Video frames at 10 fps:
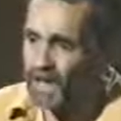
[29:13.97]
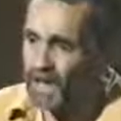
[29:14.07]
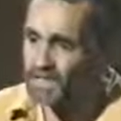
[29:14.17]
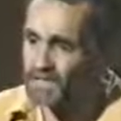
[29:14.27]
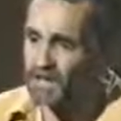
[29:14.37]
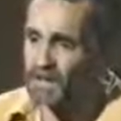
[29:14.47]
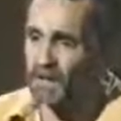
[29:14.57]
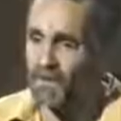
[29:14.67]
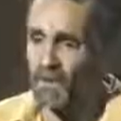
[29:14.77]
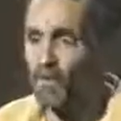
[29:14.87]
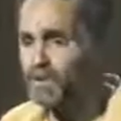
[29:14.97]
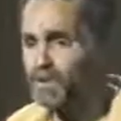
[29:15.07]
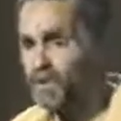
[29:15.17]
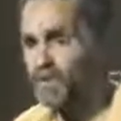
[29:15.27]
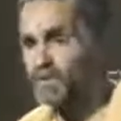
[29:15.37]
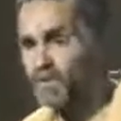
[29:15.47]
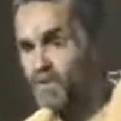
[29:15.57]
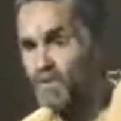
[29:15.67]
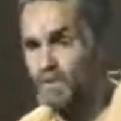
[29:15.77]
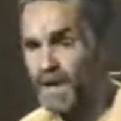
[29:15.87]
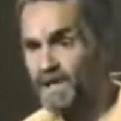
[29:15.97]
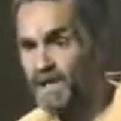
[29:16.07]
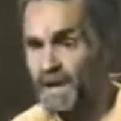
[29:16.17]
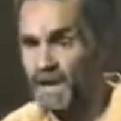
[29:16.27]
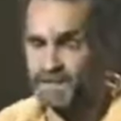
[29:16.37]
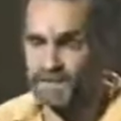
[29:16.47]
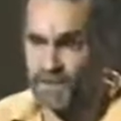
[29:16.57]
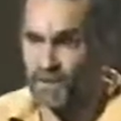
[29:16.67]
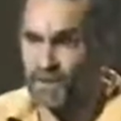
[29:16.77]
guys think that we're criminals and we're bad guys, you know.